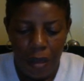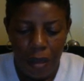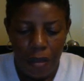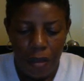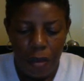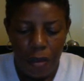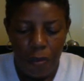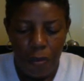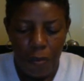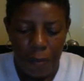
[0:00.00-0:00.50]

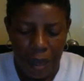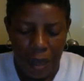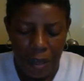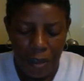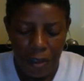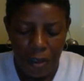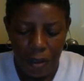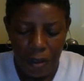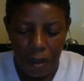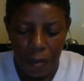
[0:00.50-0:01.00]
To
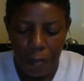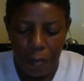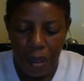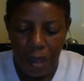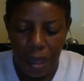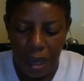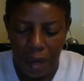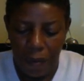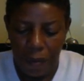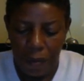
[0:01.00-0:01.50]
manage
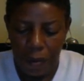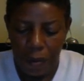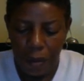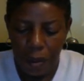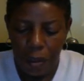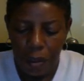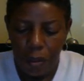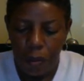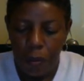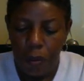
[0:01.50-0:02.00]
behavior
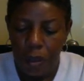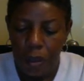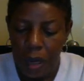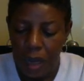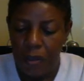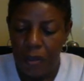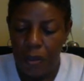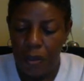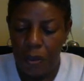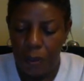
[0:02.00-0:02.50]
through
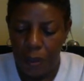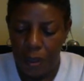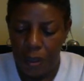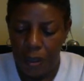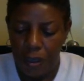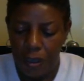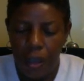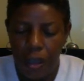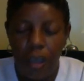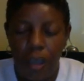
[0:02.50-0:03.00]

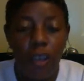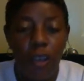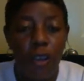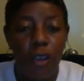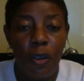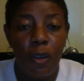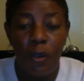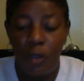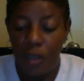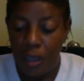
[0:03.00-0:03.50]
consequences,
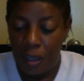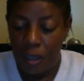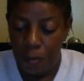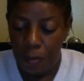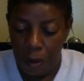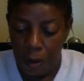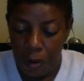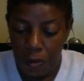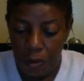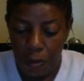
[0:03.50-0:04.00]
use these
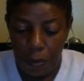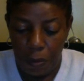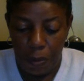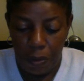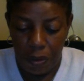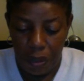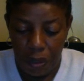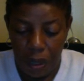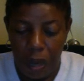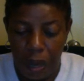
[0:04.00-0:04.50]
multiple
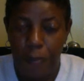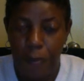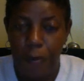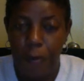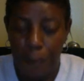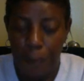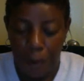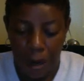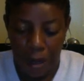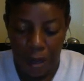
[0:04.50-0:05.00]
steps
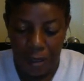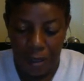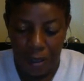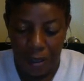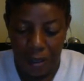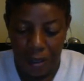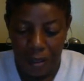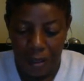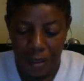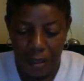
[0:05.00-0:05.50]

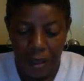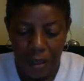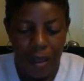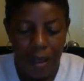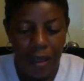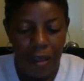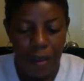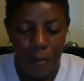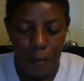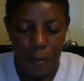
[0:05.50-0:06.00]
process.
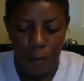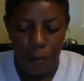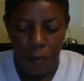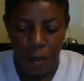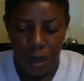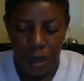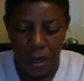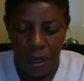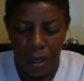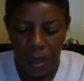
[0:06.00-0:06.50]
Number
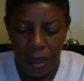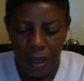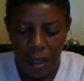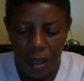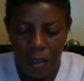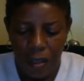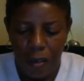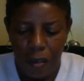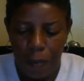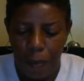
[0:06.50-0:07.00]
one,
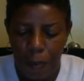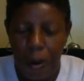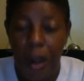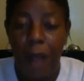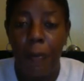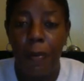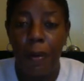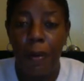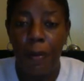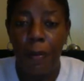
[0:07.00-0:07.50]
the
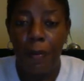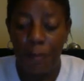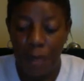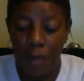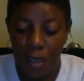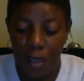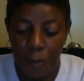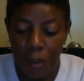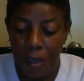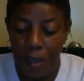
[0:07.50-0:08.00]
problem
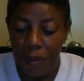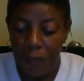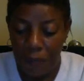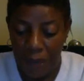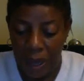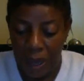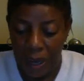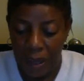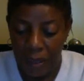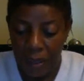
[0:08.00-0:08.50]
must be
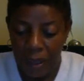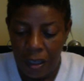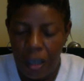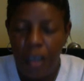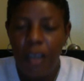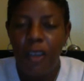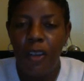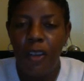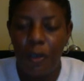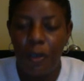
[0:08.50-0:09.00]
defined
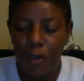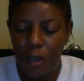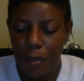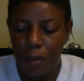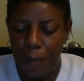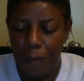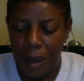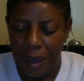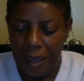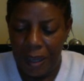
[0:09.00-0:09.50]
usually
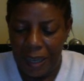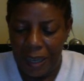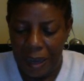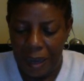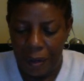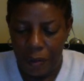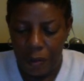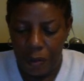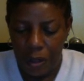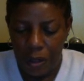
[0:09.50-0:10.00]
by
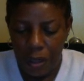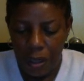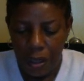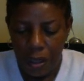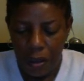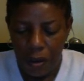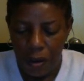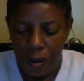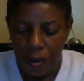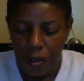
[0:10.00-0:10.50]
count
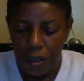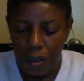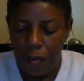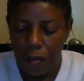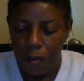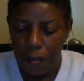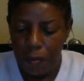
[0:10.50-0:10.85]
or